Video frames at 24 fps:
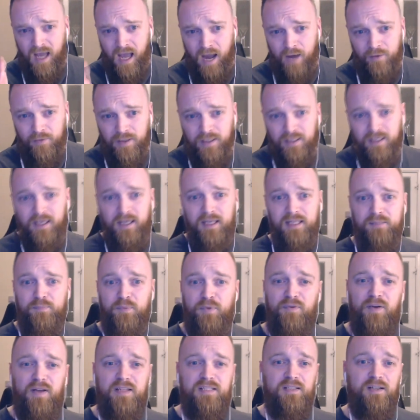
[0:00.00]
Eric is
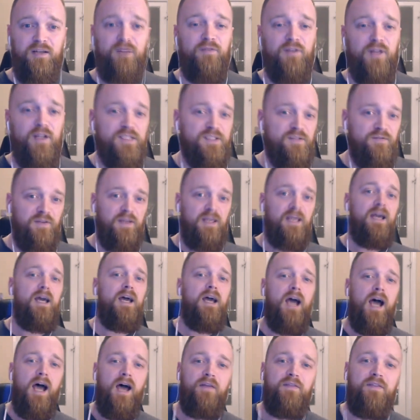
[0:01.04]
Professor of Philosophy
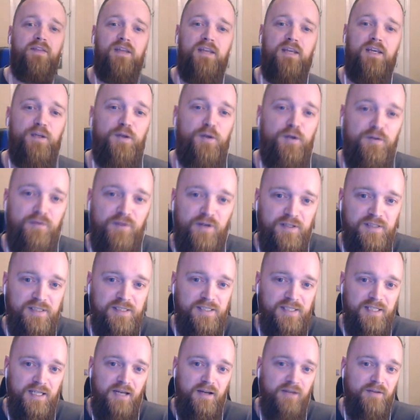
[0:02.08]
at the
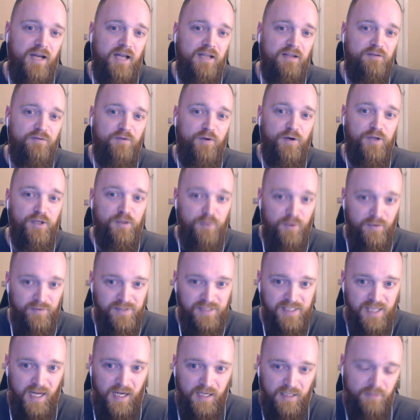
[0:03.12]
University of California,
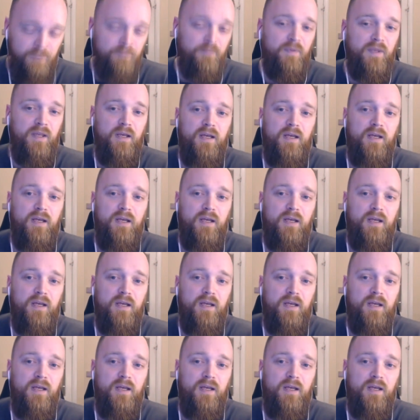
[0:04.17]
Riverside,